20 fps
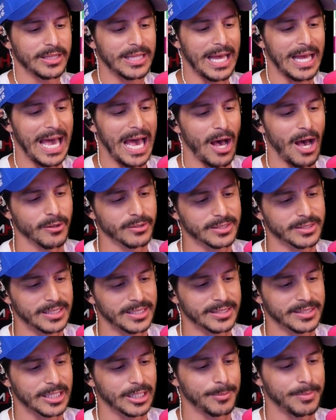the house,
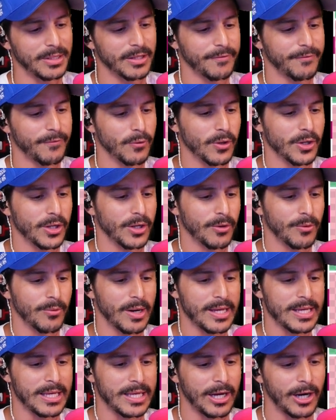there's going to be the foyer
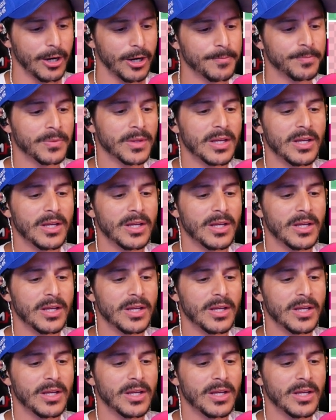right here.